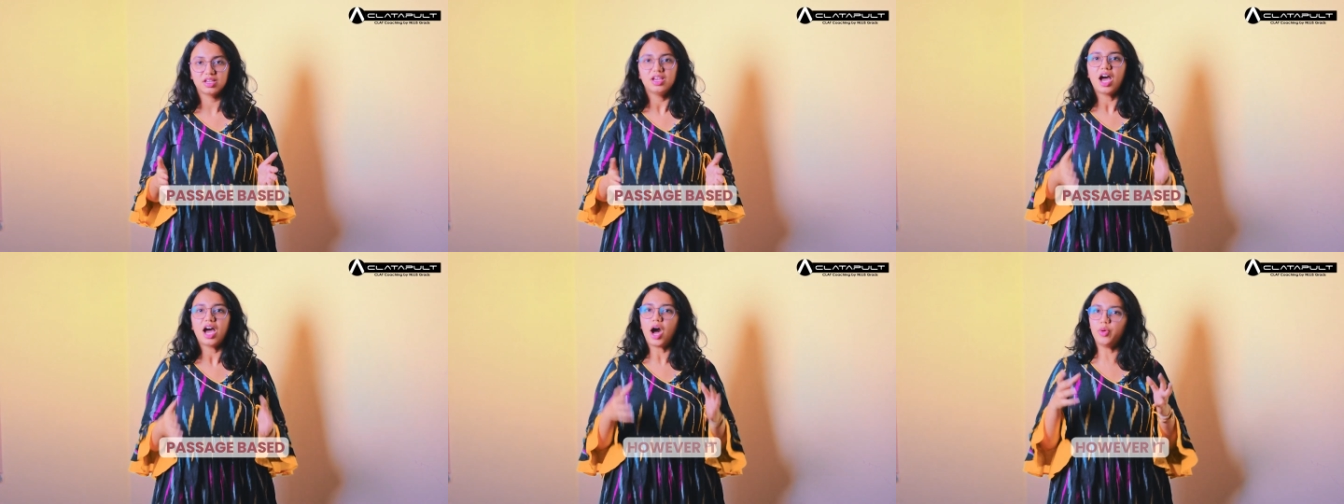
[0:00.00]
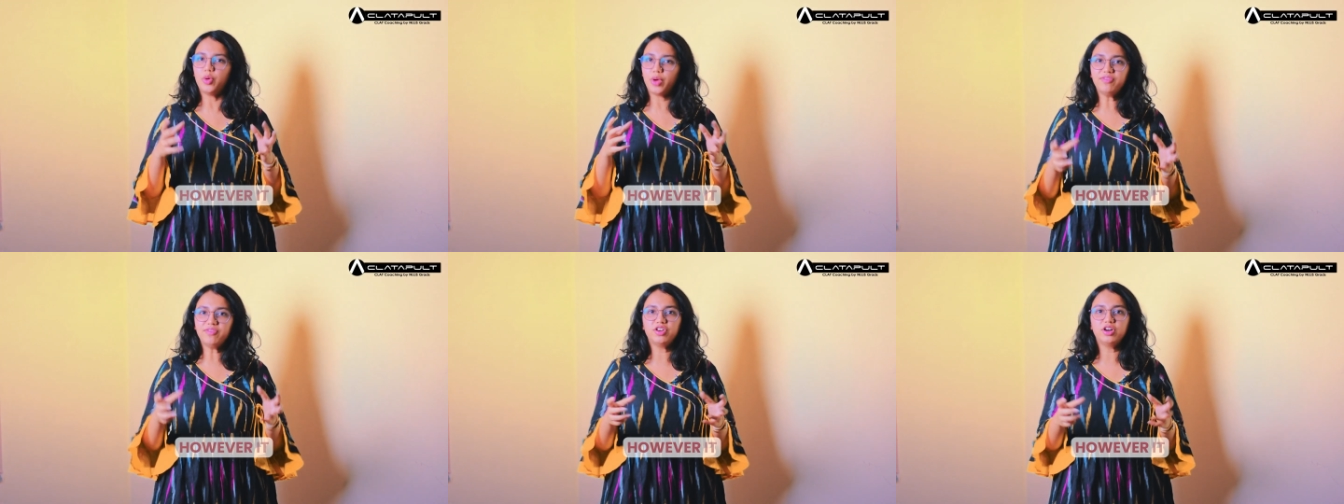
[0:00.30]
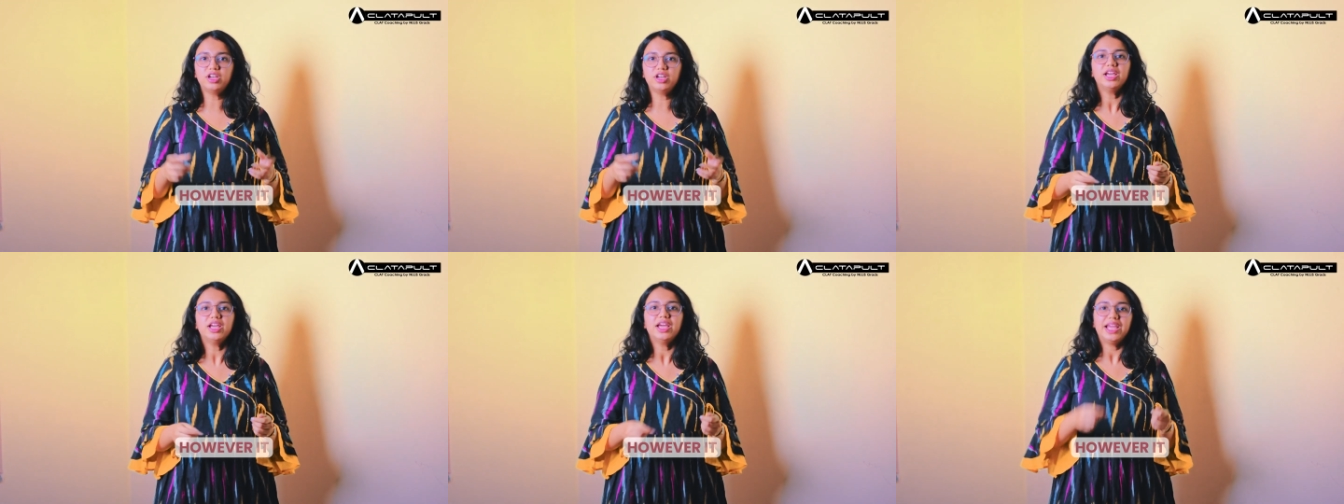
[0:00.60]
However,
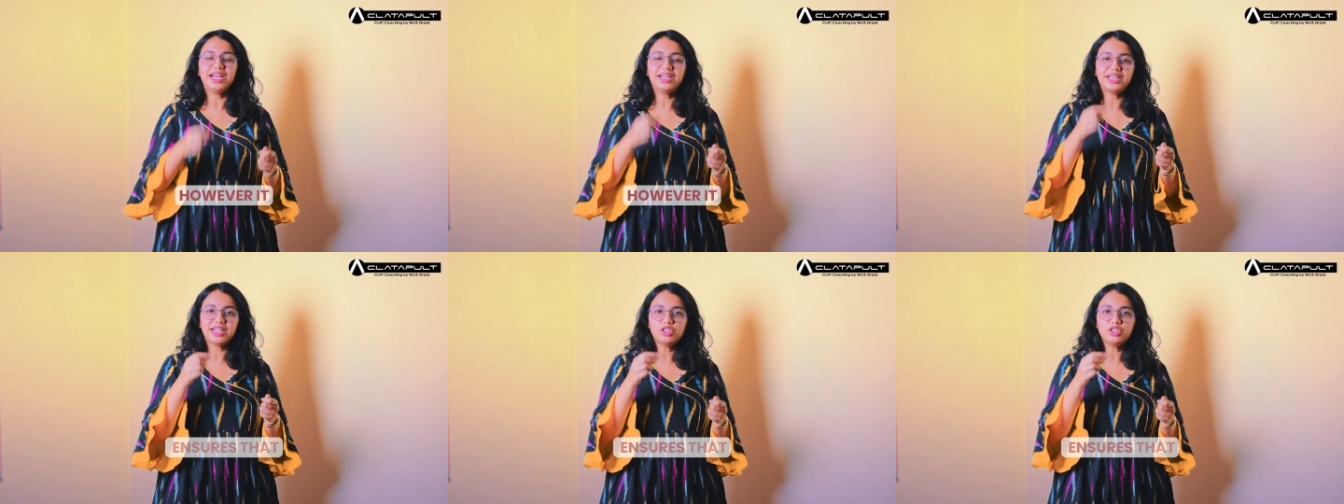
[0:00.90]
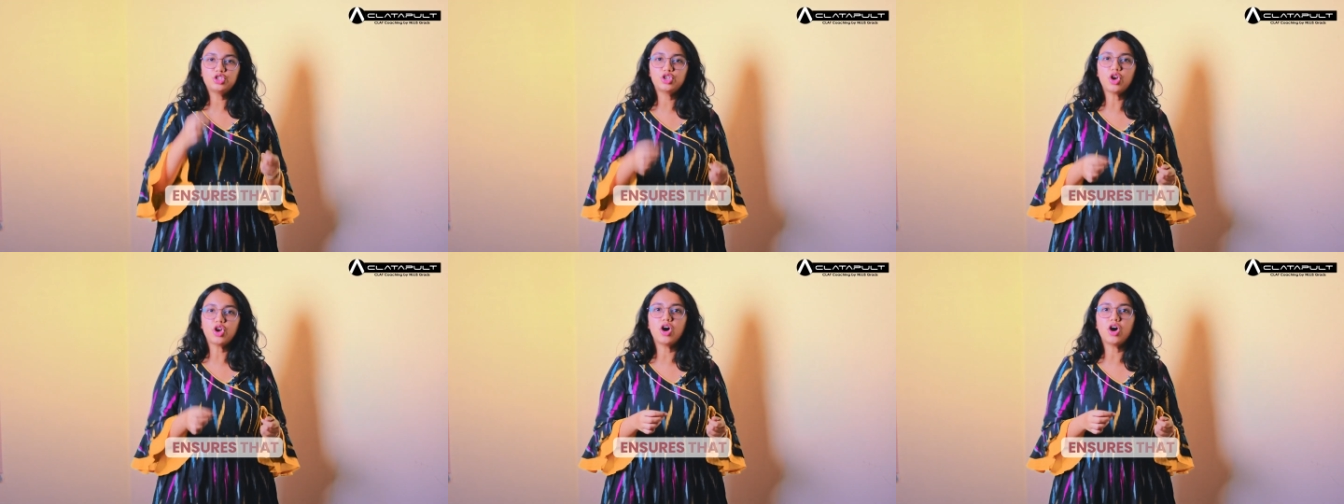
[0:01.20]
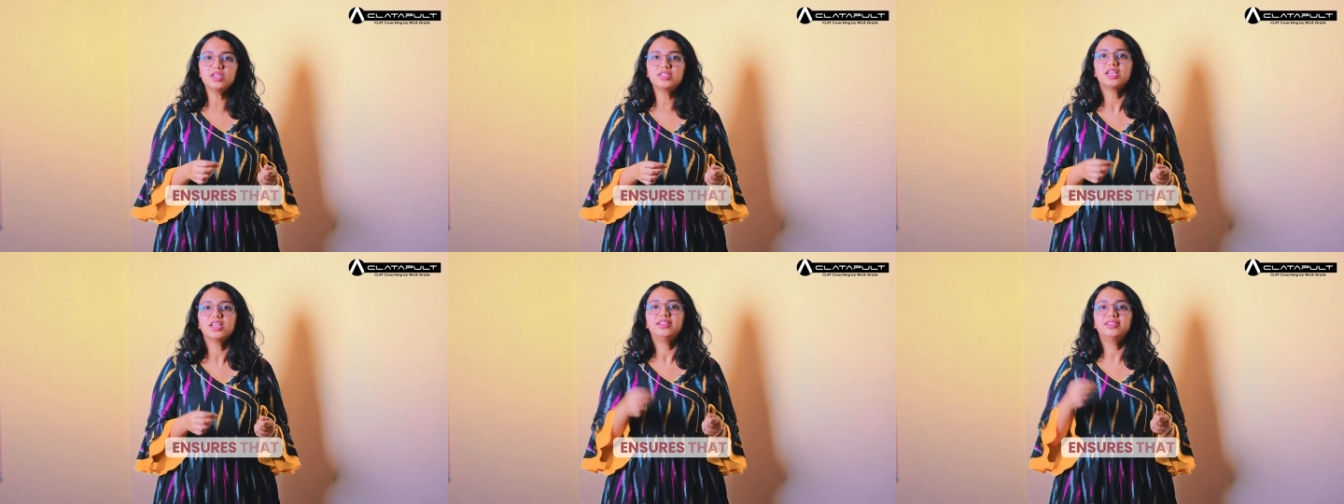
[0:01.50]
it
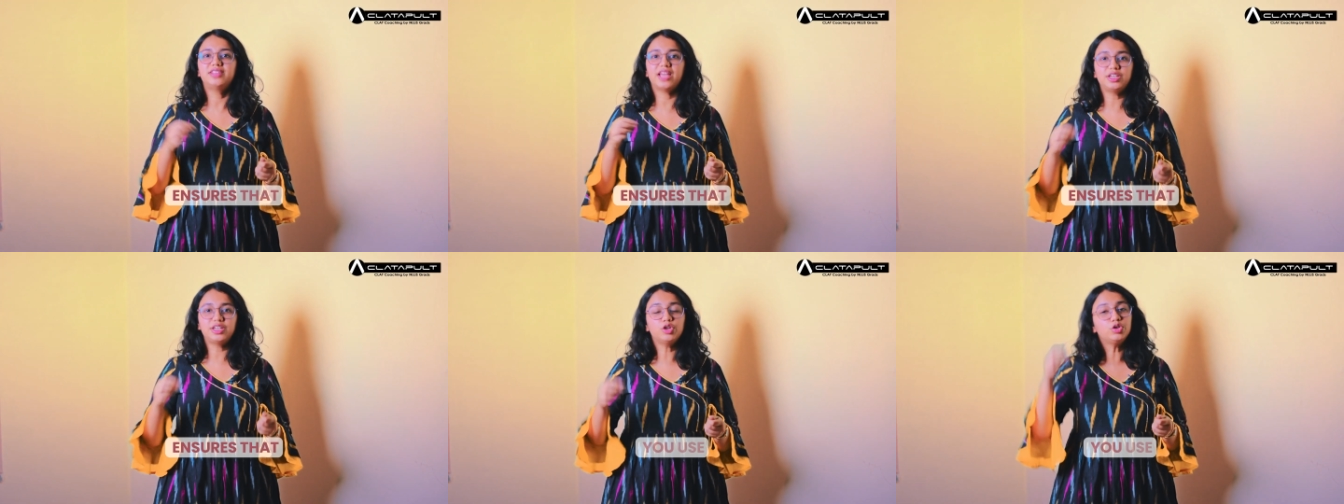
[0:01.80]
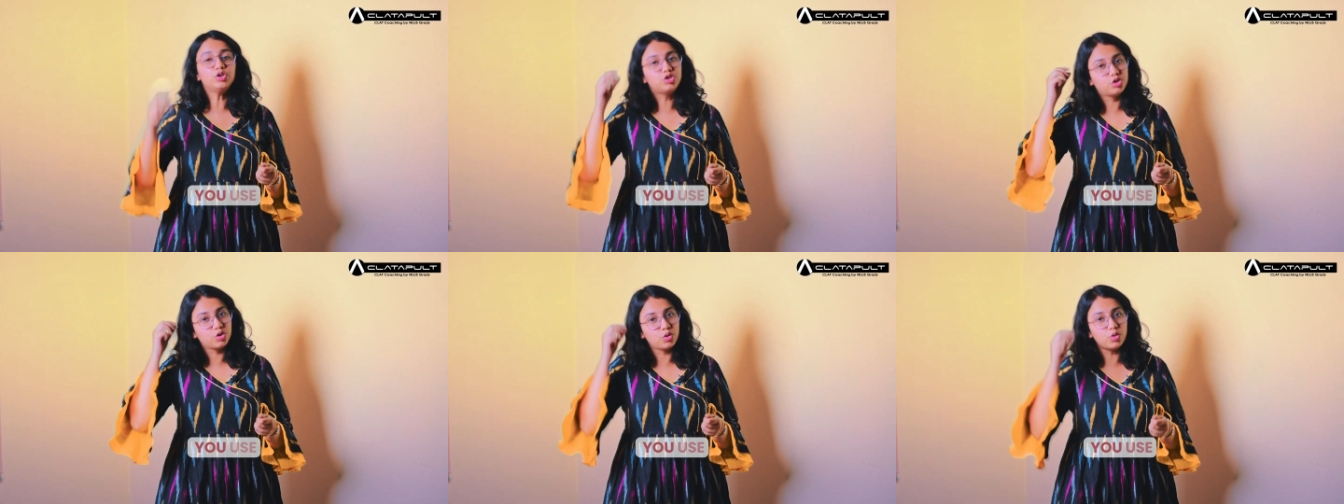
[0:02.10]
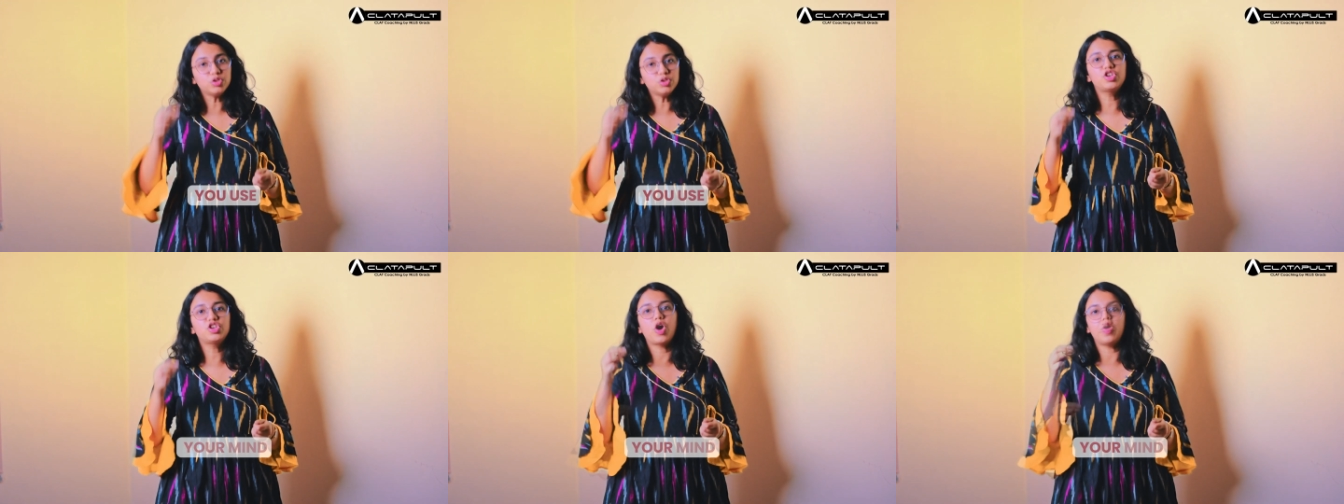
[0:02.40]
ensures that you
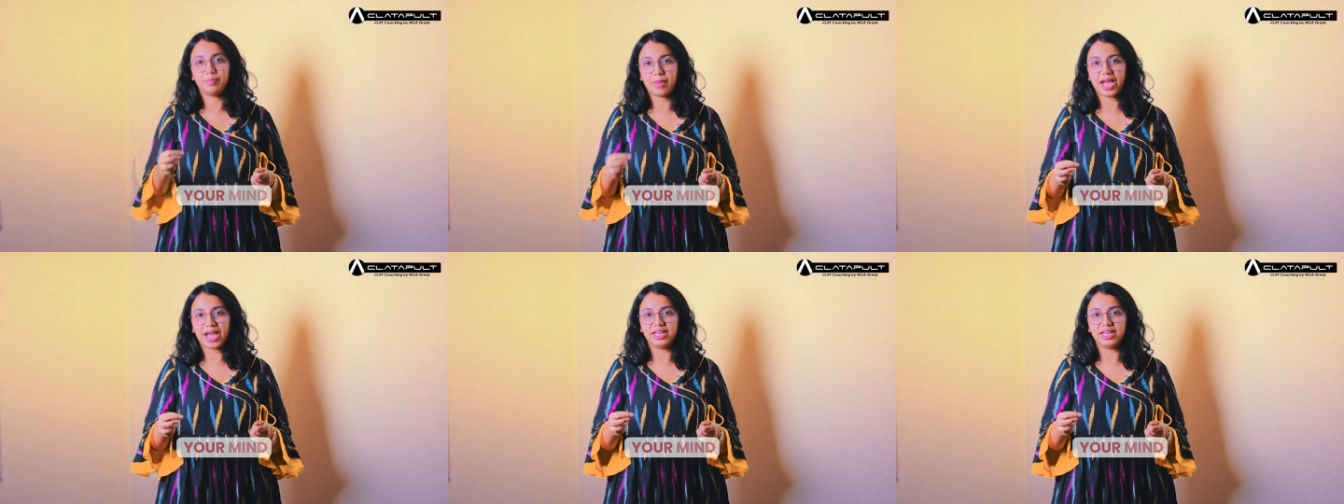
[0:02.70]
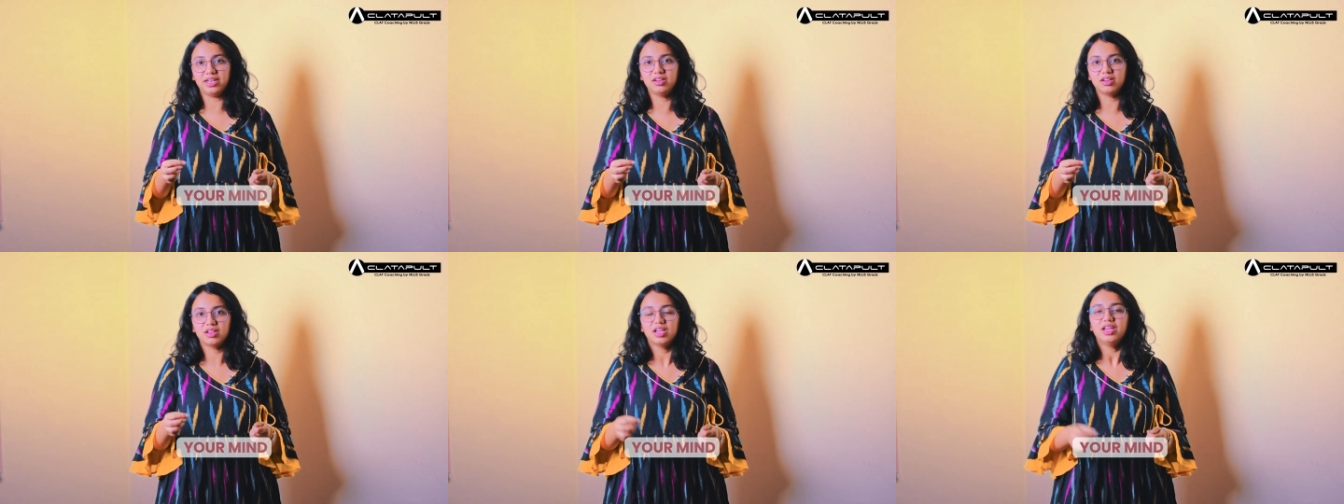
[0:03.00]
use your mind